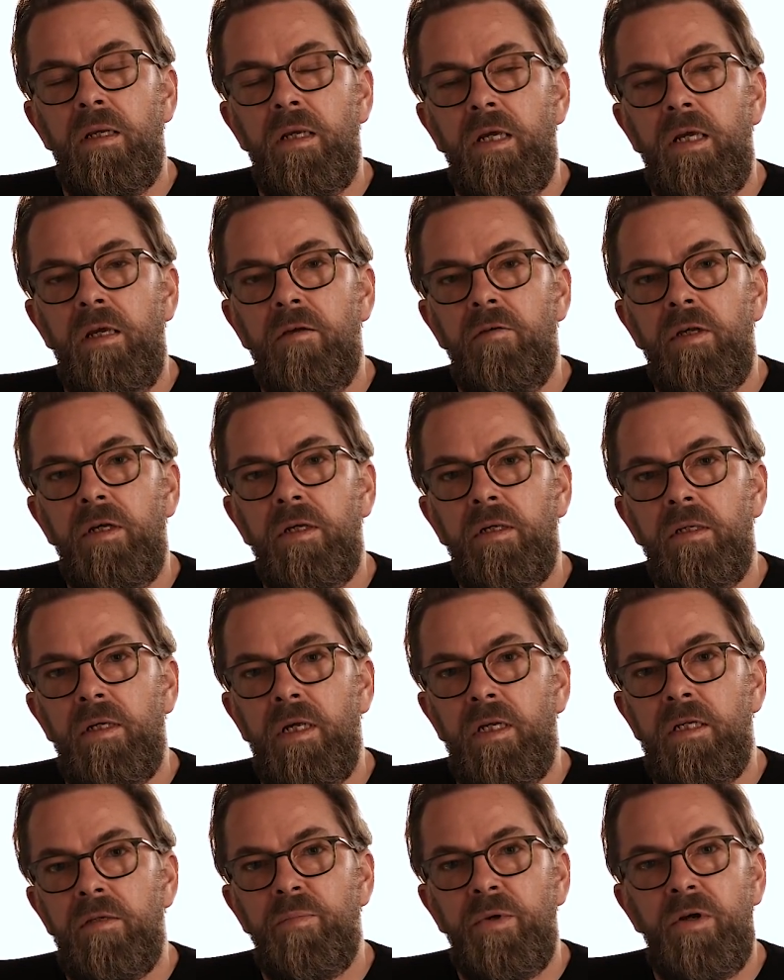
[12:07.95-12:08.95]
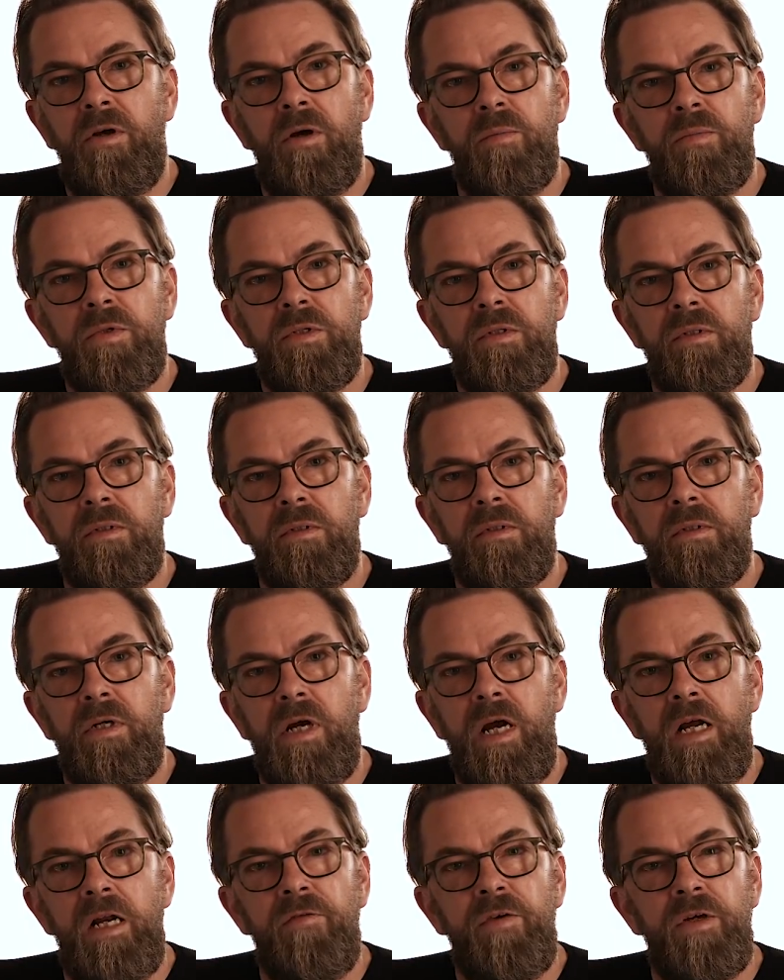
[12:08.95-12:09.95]
the evening that becomes
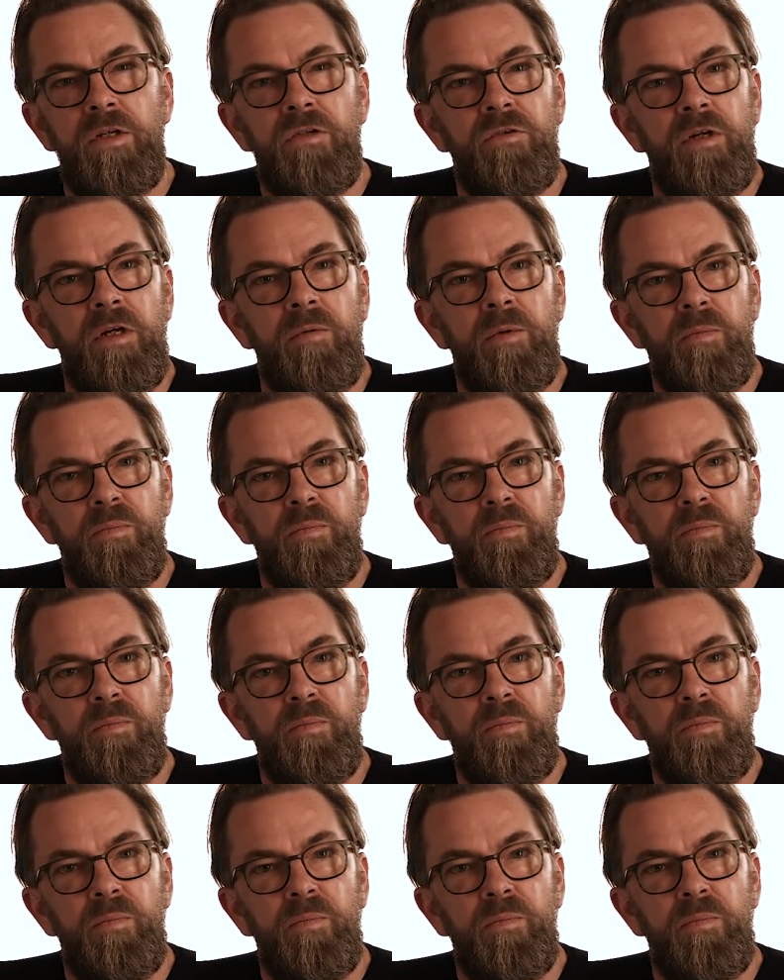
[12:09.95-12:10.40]
kind of extreme.